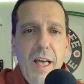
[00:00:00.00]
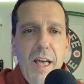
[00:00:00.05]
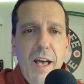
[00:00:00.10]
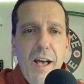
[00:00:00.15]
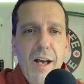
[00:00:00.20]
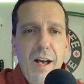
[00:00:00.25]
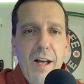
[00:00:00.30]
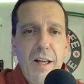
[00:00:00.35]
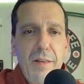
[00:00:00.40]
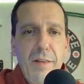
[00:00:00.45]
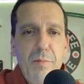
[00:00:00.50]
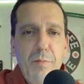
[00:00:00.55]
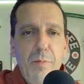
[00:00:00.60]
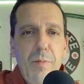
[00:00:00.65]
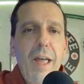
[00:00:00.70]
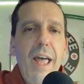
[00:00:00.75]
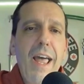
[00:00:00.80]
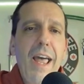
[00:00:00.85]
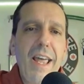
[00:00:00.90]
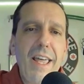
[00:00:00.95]
Uh,
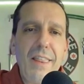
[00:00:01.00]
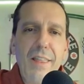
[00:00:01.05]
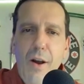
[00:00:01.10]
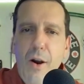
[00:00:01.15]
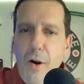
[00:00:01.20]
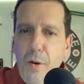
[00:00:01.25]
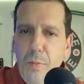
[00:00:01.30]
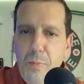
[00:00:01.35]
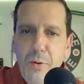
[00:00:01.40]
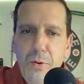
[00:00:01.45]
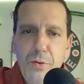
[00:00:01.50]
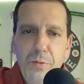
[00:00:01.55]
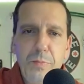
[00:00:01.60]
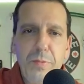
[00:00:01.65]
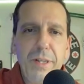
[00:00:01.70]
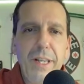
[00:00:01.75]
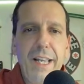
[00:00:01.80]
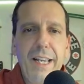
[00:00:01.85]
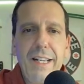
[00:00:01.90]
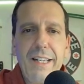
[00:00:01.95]
a the harpoon
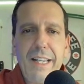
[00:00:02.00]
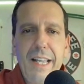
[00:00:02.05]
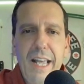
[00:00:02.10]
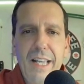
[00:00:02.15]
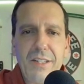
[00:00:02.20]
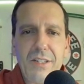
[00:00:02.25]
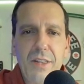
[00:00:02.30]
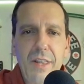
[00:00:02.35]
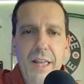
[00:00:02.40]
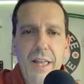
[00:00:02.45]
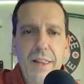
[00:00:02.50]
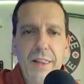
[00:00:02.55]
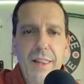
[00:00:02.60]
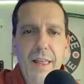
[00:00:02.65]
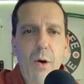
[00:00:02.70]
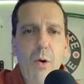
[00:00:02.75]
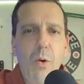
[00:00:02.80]
blade, yes, that the